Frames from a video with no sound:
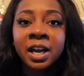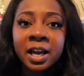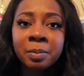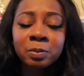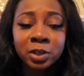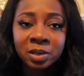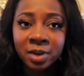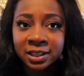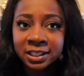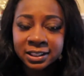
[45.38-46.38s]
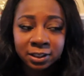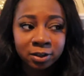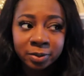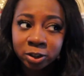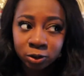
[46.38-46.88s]
I'm trying to make this a
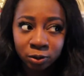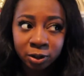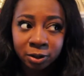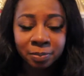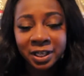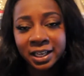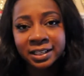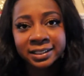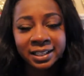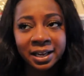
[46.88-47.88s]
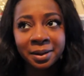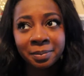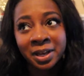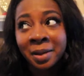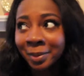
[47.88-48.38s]
little bit shorter because
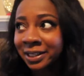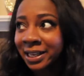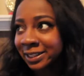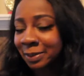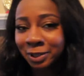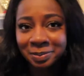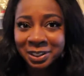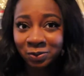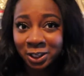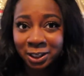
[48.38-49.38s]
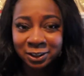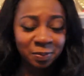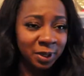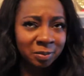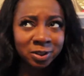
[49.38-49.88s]
my last couple lipstick videos
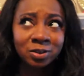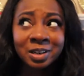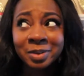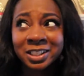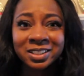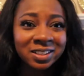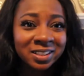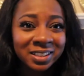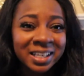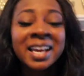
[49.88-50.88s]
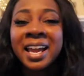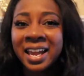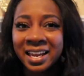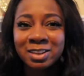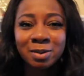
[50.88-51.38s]
have been almost 20 minutes long
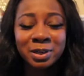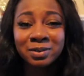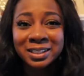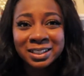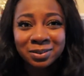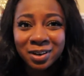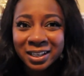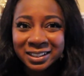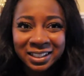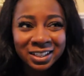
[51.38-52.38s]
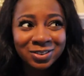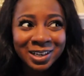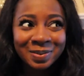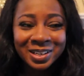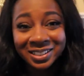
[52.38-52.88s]
and nobody wants to watch a
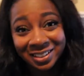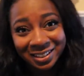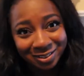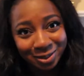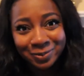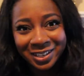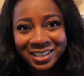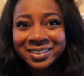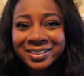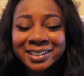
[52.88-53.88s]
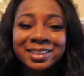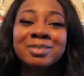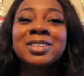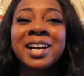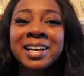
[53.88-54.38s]
20-minute long YouTube video. So
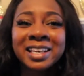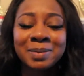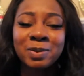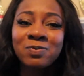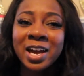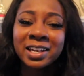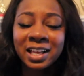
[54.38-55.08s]
I'm trying to keep it fat.